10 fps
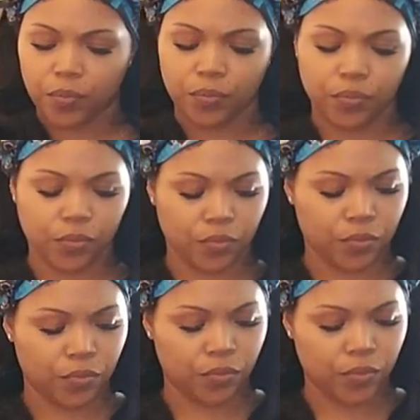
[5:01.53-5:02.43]

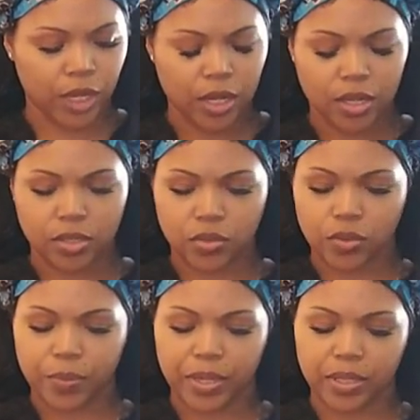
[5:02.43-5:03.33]
Hmm. Two
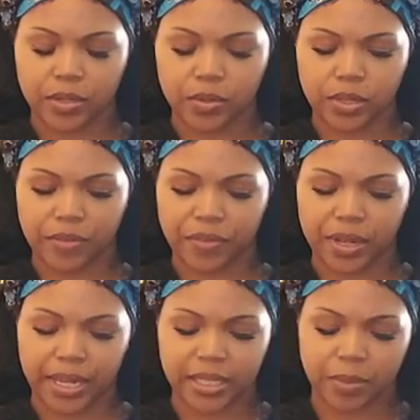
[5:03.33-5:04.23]
of pentacles. I feel
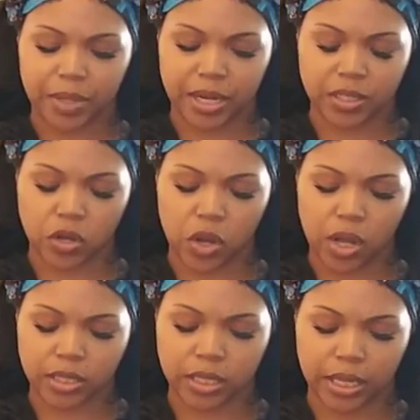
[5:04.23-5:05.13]
like something is
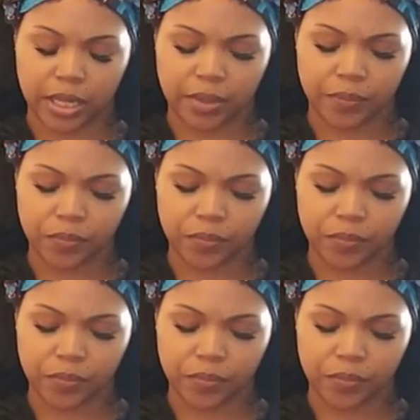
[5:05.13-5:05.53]
costly.